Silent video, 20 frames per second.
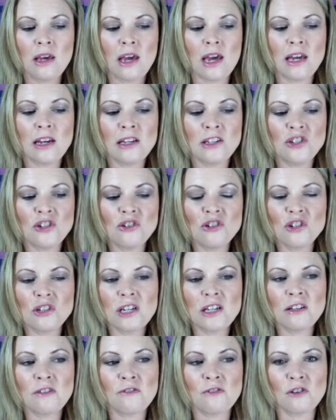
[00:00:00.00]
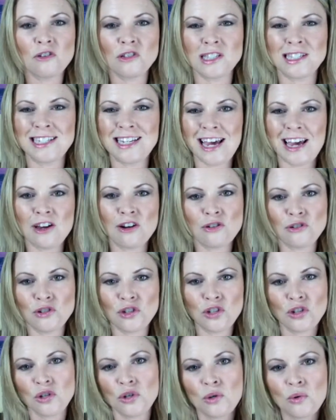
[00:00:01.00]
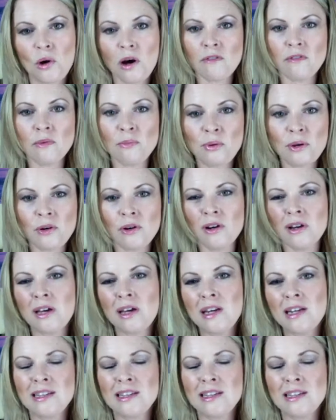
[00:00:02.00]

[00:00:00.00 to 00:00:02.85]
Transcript: And it's usually the first day or two of a period,